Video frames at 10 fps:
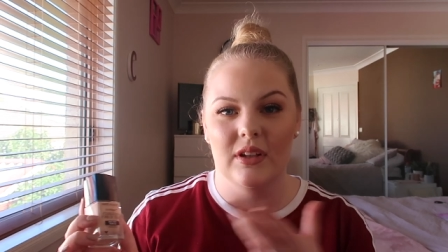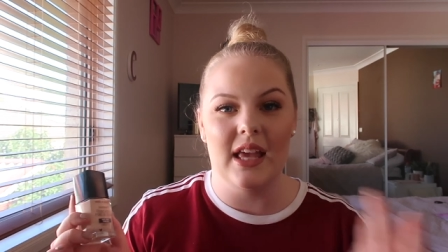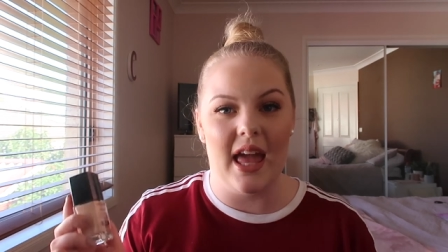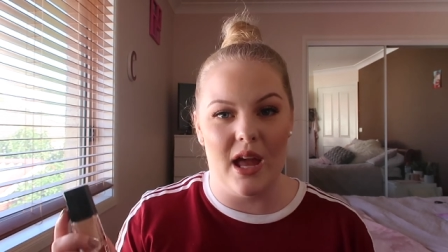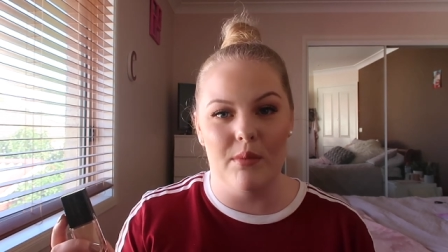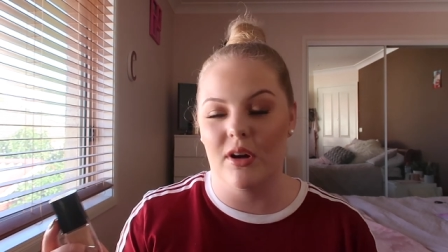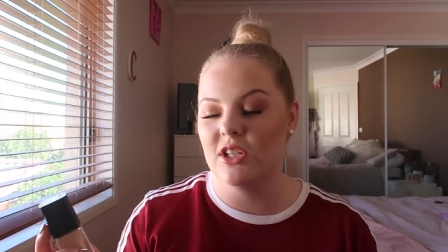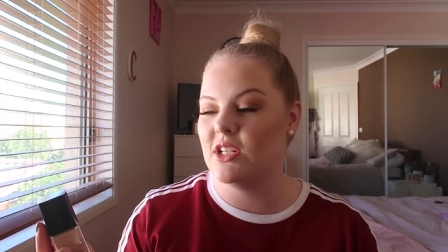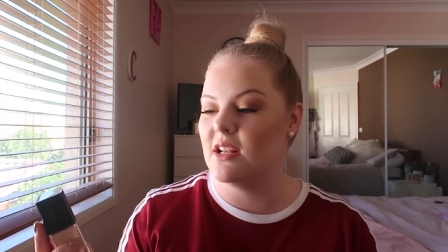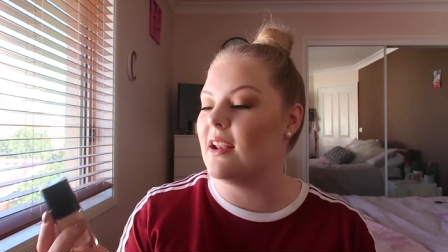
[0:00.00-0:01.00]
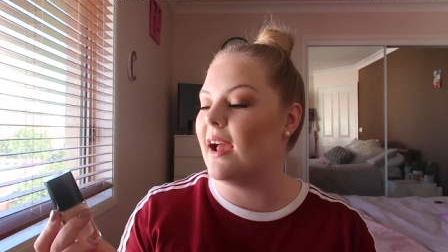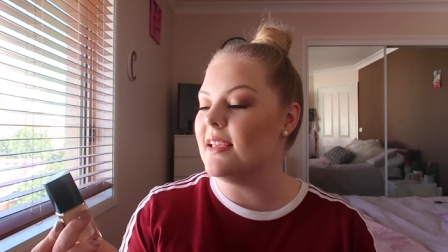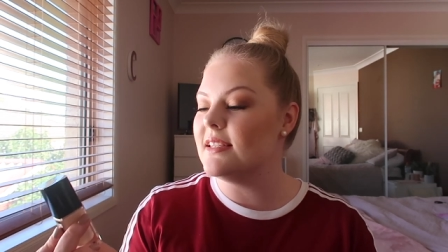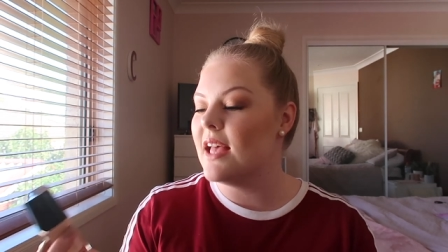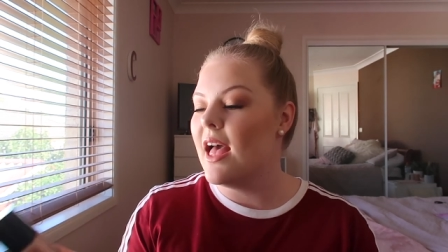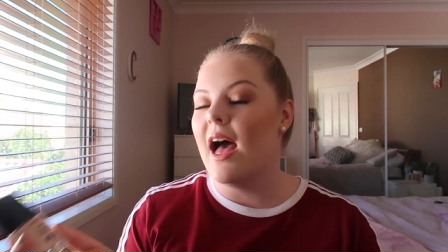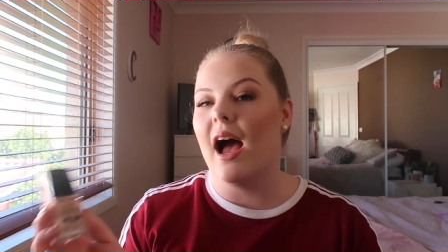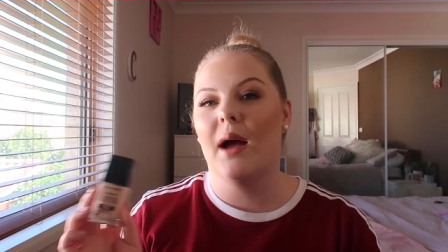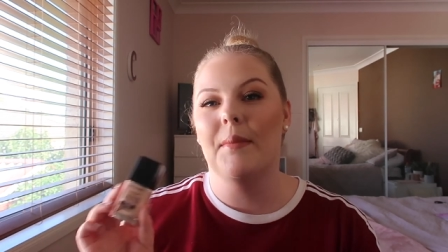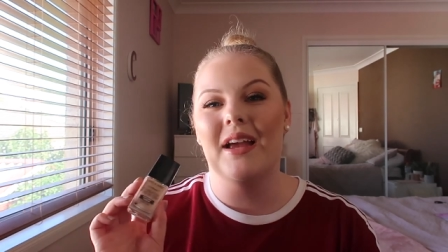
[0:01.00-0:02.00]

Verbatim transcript: really airbrushed and nice. Um,